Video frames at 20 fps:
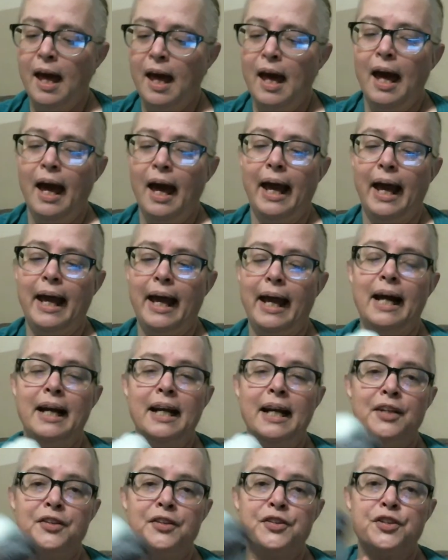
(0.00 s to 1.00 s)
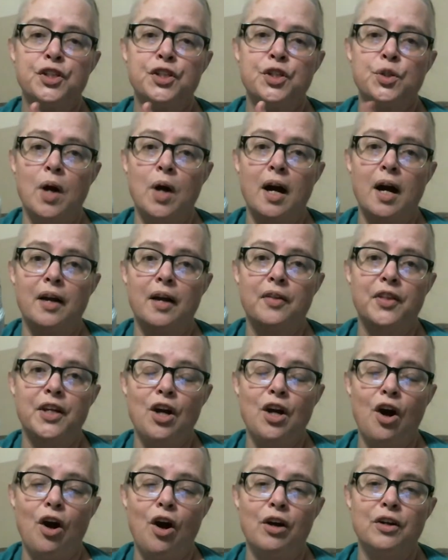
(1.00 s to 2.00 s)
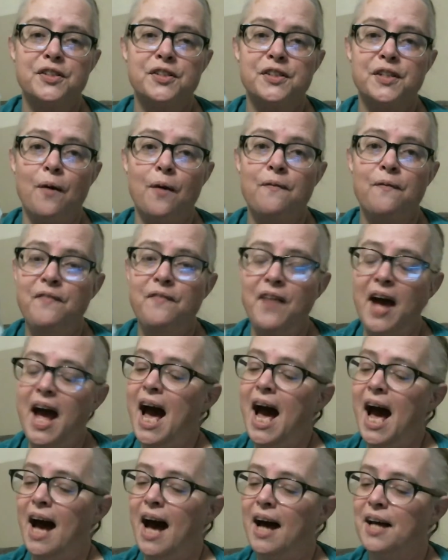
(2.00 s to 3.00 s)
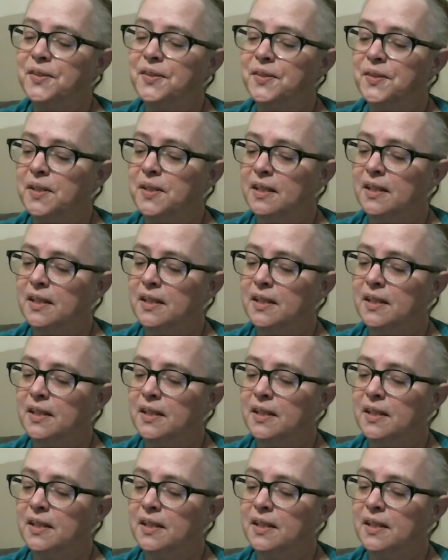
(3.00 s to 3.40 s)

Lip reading: and it struck the yarn so fast